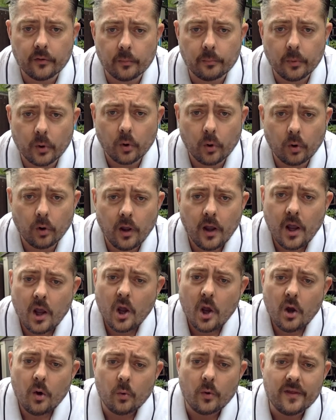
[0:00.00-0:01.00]
ball.
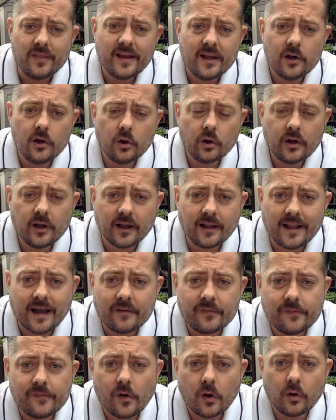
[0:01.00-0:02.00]
We're then looking at that
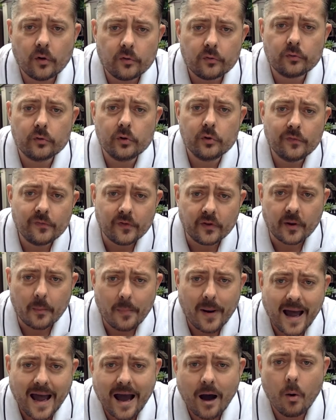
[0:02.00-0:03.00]
follow through for the
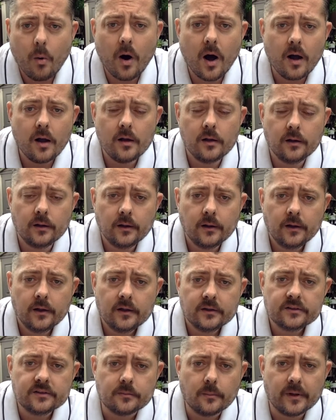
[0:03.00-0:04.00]
power,
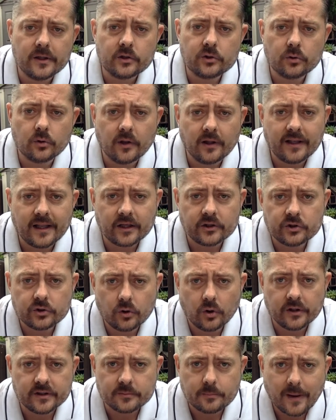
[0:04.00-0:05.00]
to make sure that that
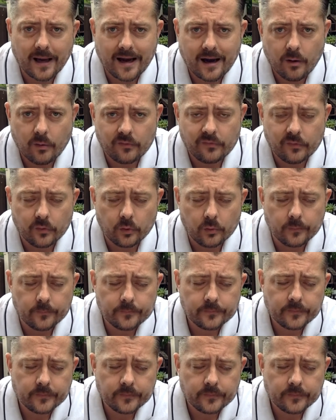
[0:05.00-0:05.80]
shot is powerful.